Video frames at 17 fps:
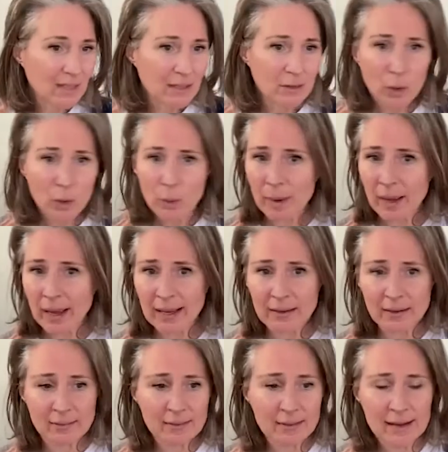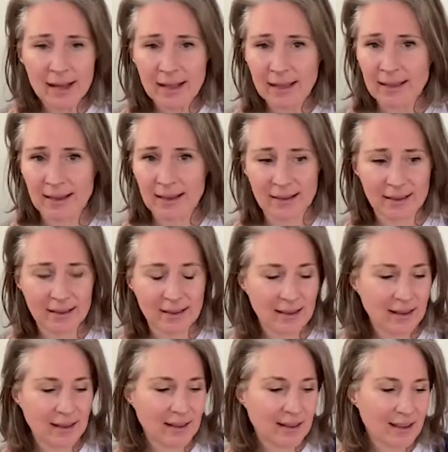no pain on nothing
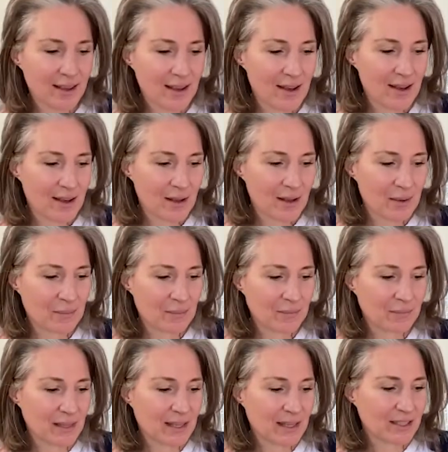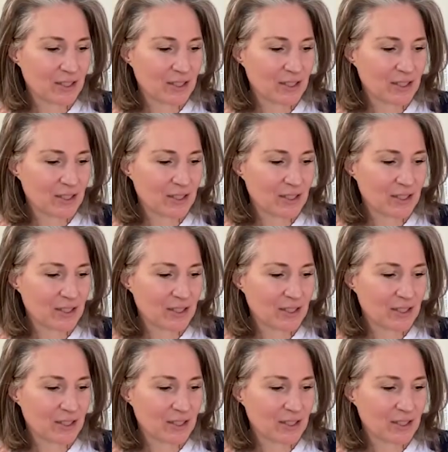um and